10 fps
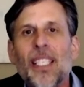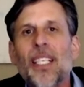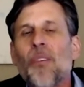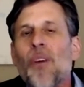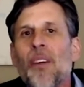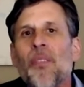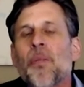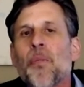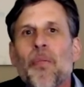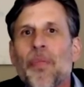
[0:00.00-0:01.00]
Well,
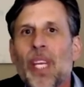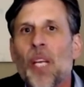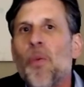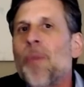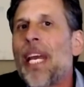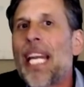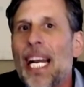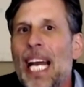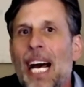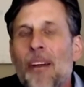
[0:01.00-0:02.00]
we may not
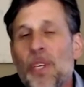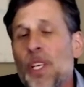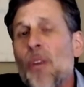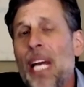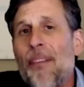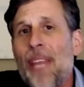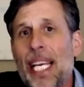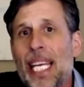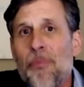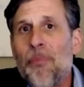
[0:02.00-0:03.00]
have, we don't have
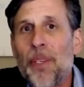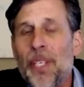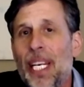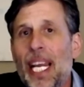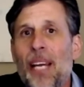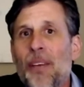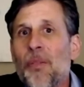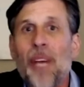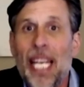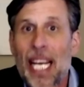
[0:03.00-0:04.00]
that capability today, and we
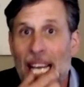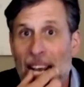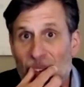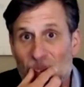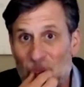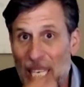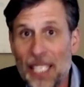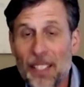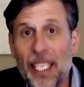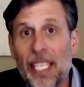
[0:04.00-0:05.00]
might not have it
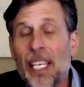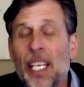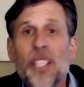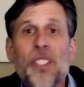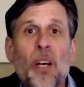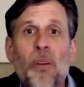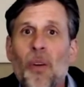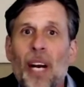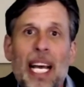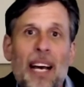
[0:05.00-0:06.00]
immediately. So we
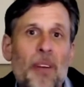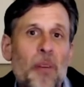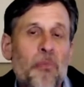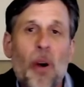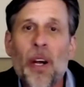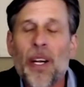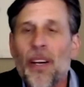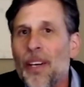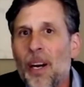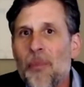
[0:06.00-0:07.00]
want to have a
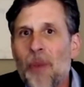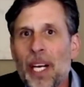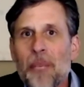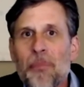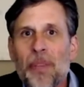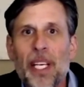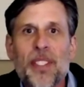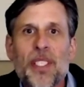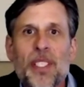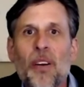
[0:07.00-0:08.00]
partner in our
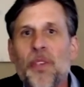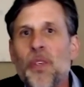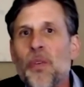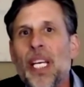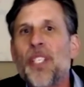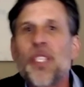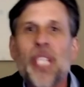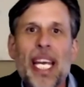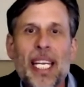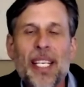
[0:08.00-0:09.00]
marketplace. So if you
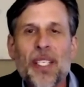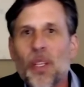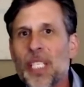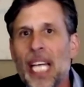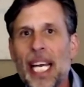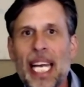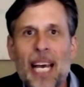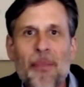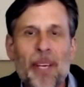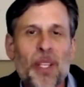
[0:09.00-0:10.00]
change the
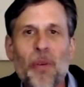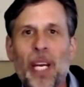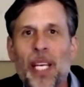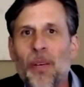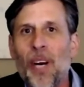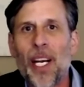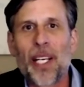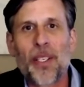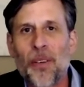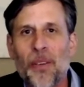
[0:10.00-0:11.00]
dynamic the way you want to
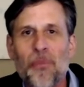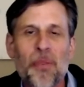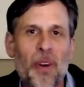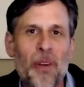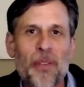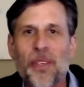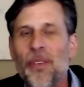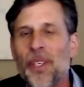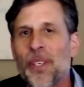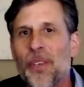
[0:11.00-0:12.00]
do a performance
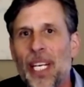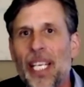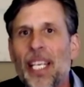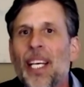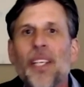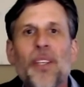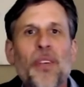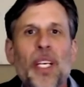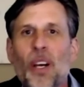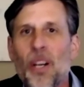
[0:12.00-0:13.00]
recruiting, you
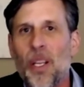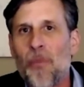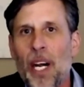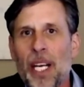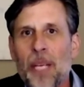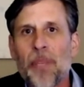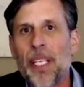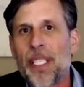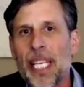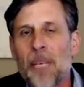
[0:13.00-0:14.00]
can go to the
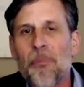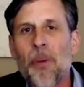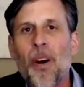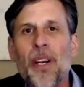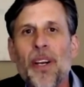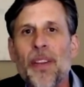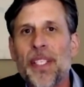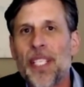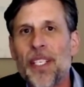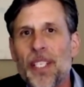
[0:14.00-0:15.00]
marketplace and get a partner
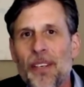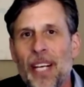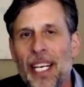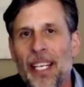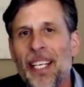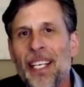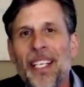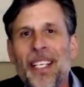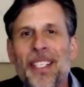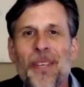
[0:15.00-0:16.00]
that's integrated.
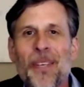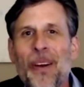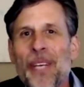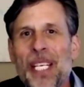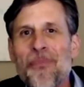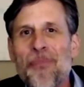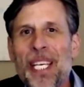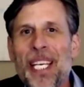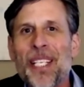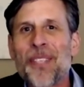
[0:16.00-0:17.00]
So the way we
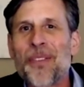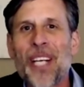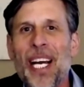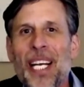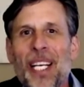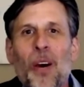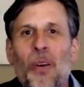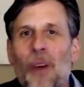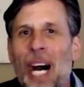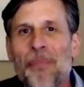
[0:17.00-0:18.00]
compete is we try to
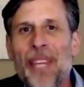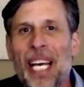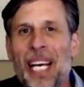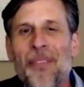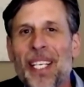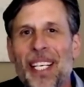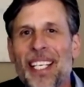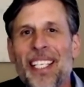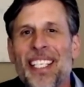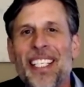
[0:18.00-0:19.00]
co-opt them in a
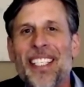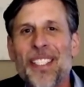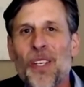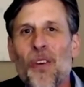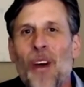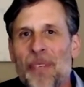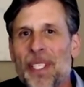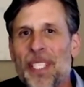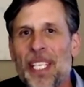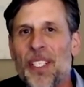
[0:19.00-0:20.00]
this
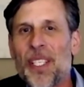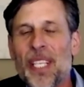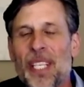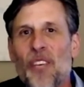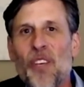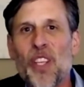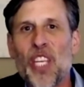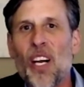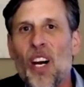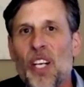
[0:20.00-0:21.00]
co-opetition thing. We
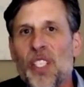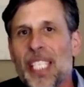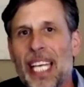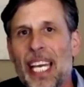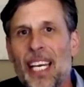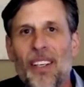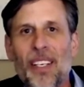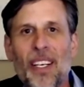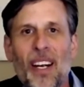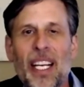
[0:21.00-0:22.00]
think our scale
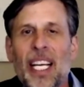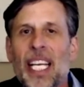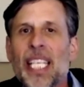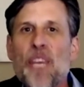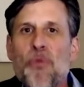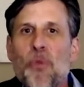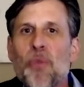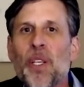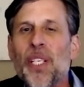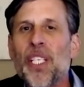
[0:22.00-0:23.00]
and our
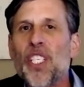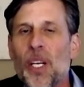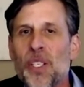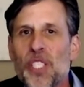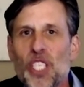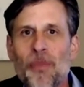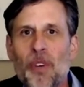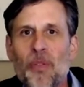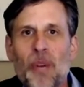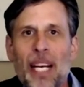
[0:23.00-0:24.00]
capabilities, our system
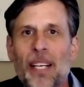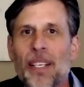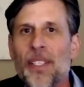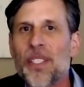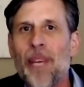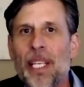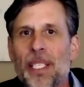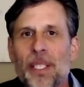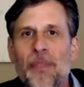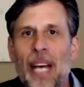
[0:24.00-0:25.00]
of record is
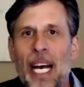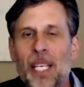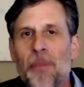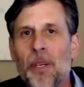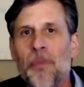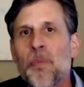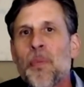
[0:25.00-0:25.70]
tremendously valuable.